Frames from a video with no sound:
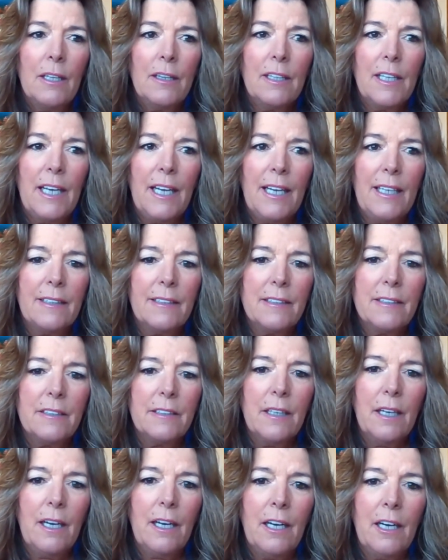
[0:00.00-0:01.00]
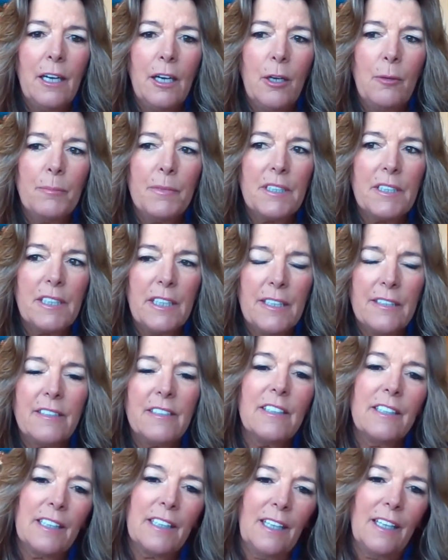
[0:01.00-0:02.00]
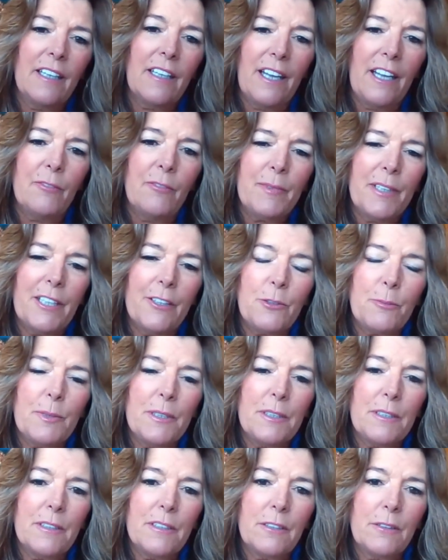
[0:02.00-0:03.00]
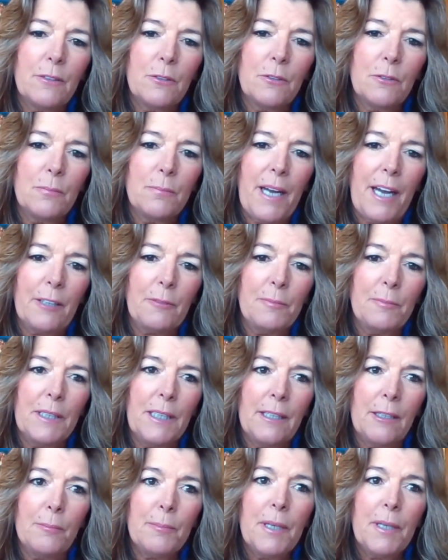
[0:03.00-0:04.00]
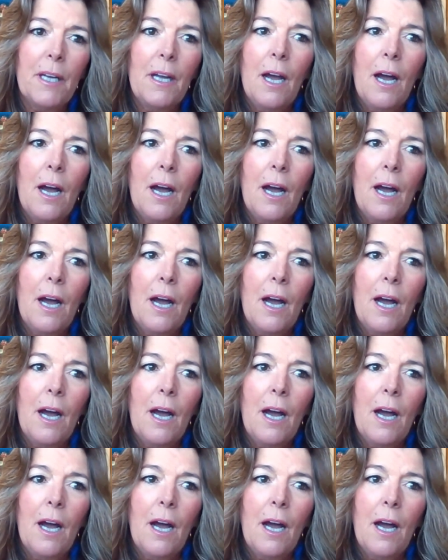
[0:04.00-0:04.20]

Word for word: that um, since again i have my husband to back me up